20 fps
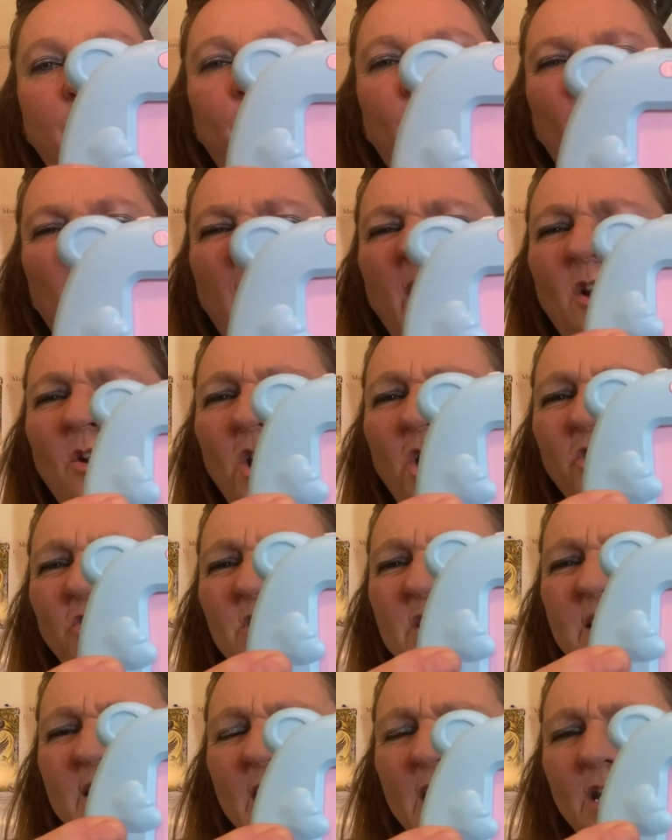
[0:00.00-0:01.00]
What I don't
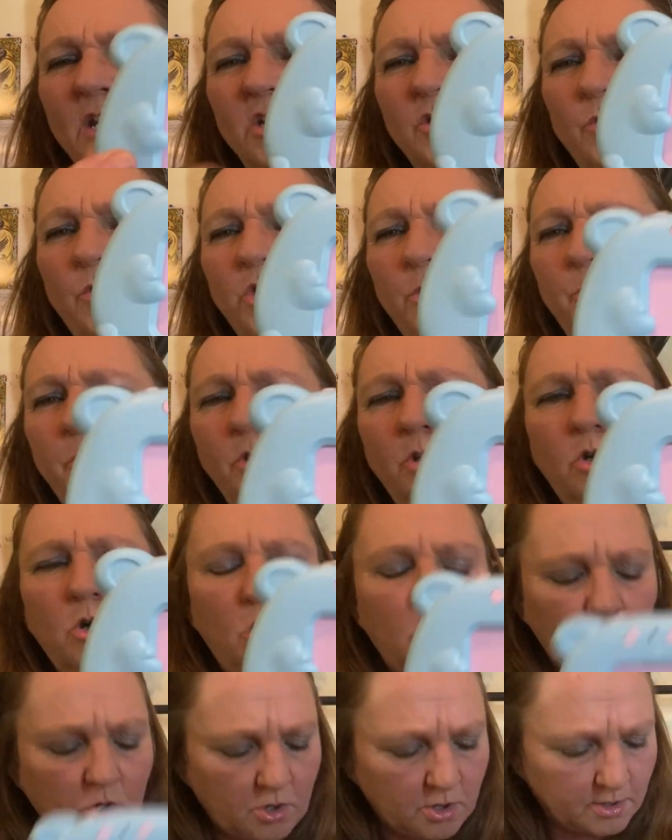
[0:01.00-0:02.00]
understand is when you put the
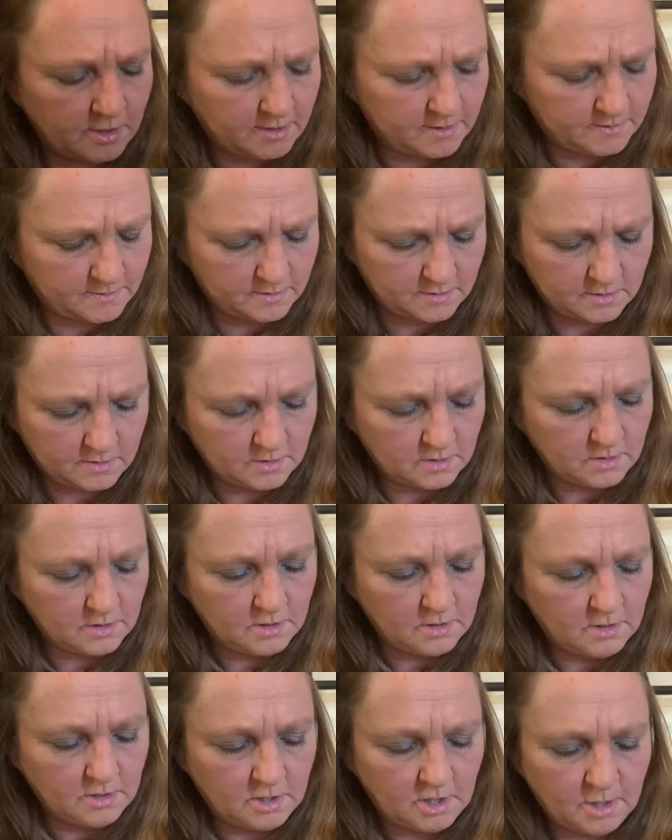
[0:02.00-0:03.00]
card,
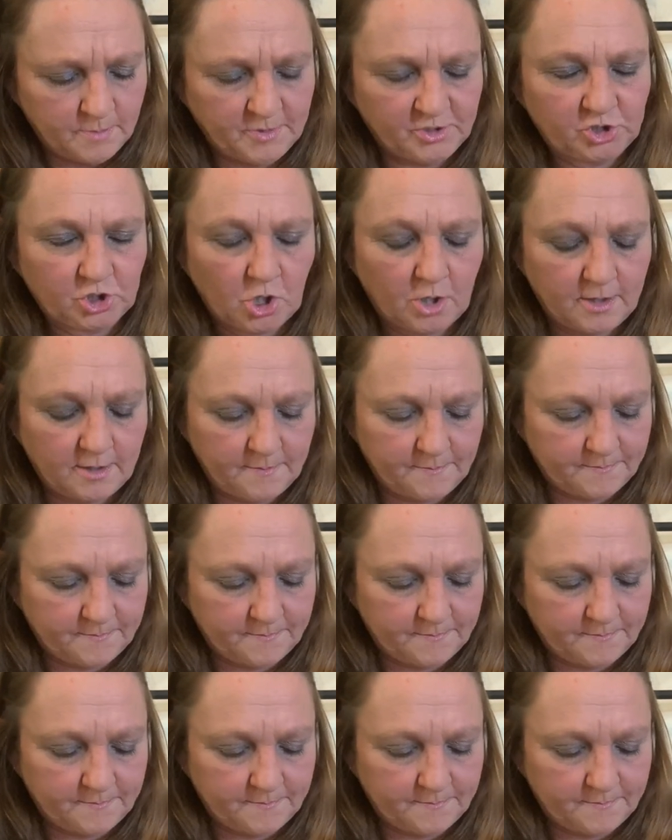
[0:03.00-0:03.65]
let me show you.